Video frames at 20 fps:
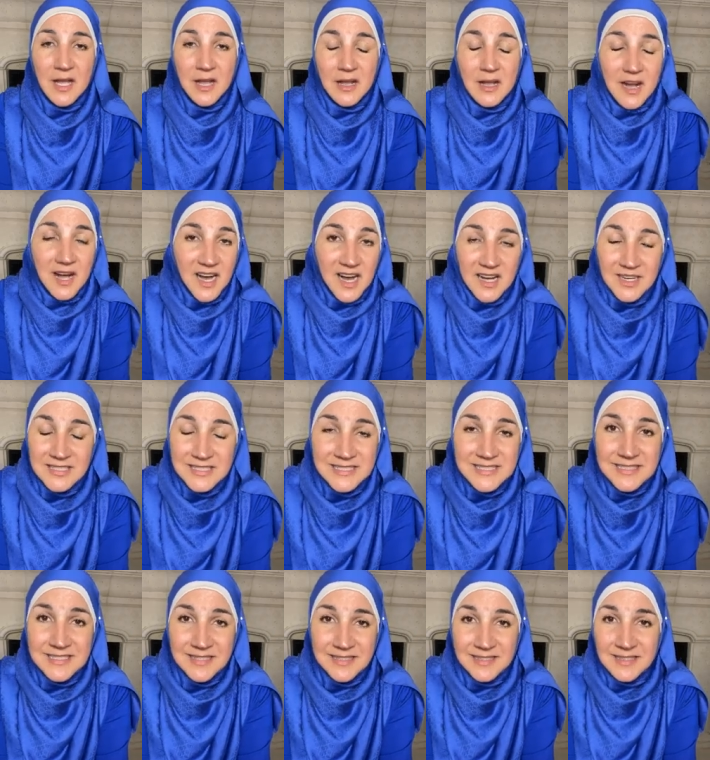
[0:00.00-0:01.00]

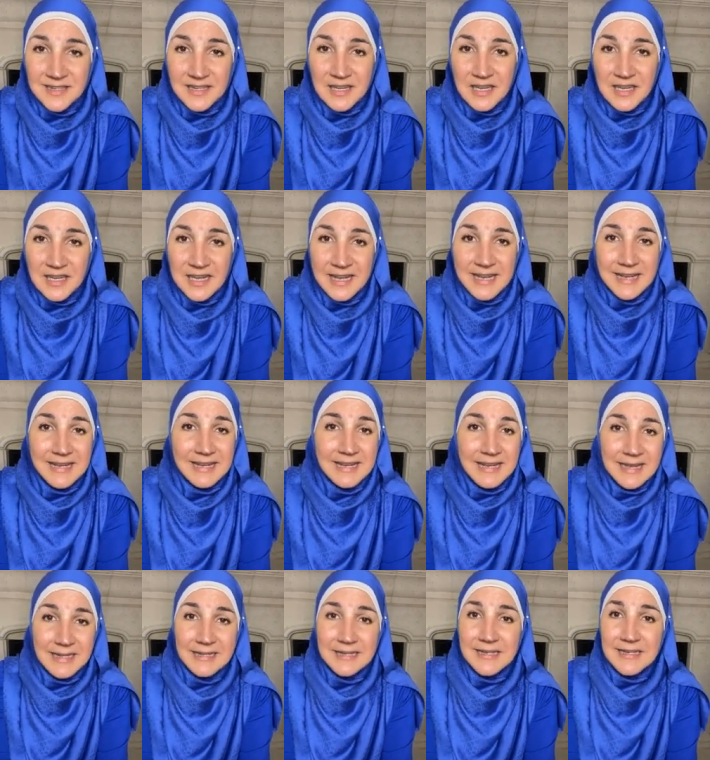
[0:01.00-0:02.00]
constantly
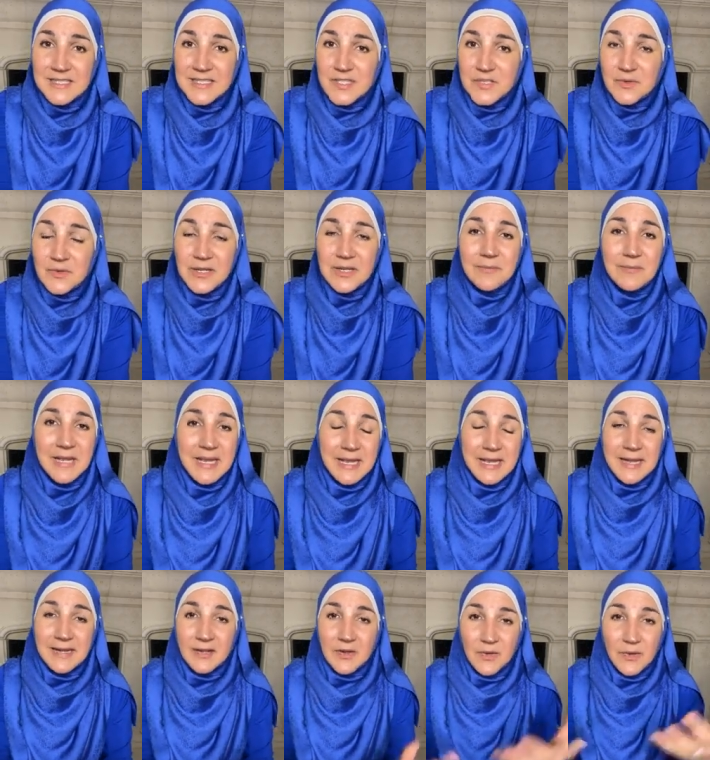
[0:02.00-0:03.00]
yelling, screaming,
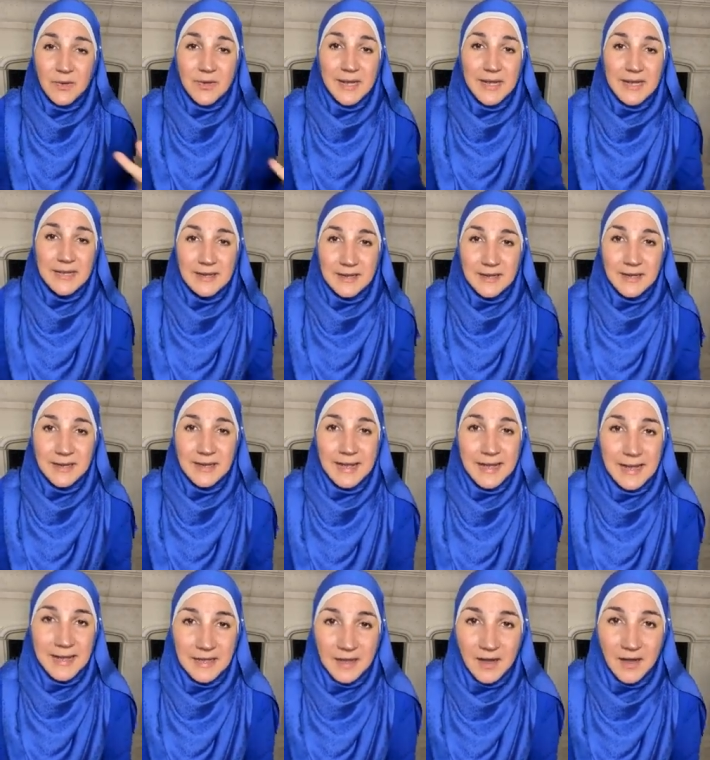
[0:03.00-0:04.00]
and creating
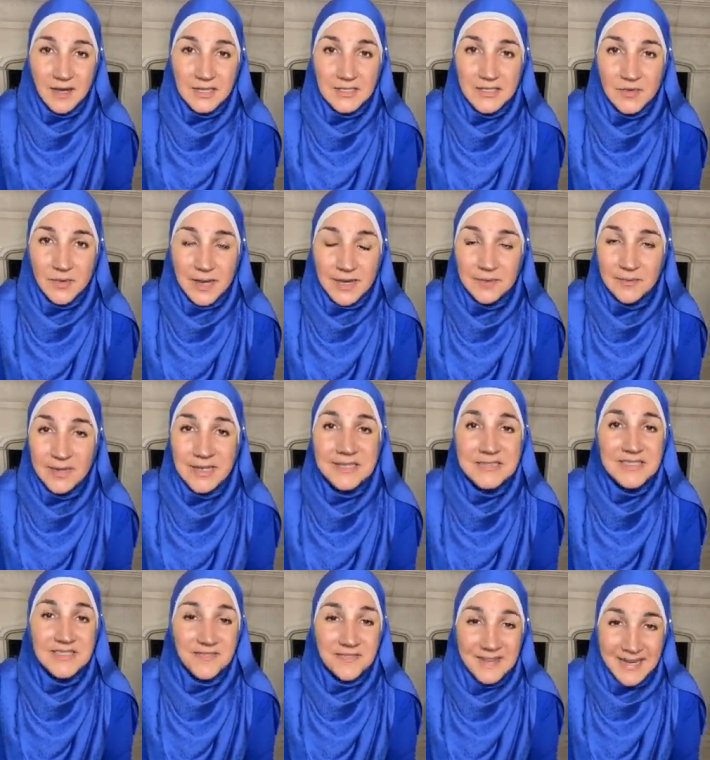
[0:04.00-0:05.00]
chaos, right?
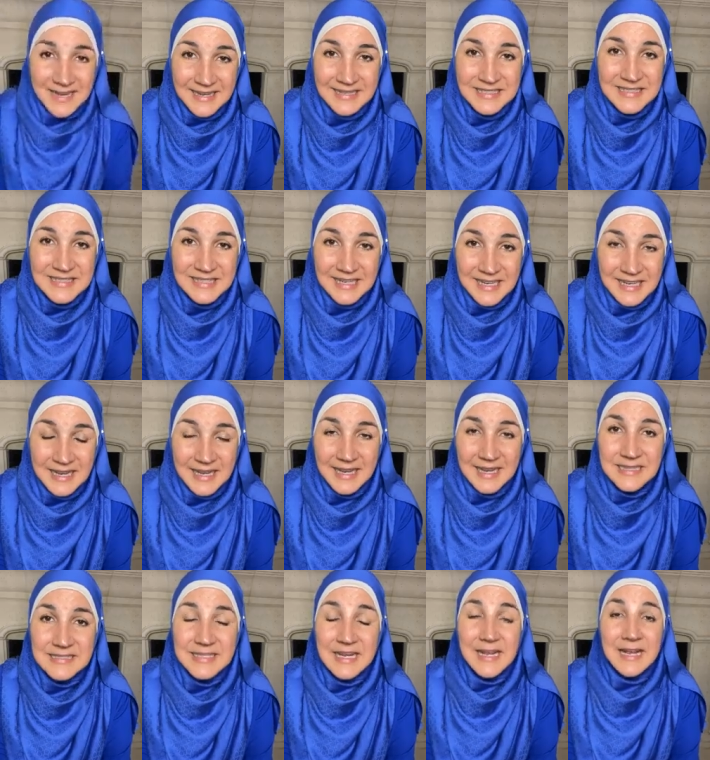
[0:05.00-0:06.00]
Because if that is the
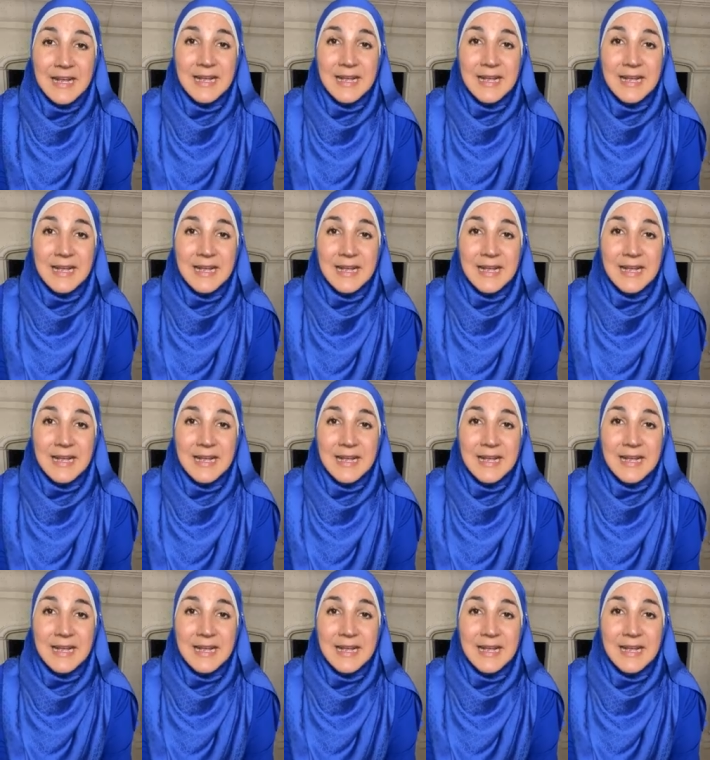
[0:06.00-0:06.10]
case,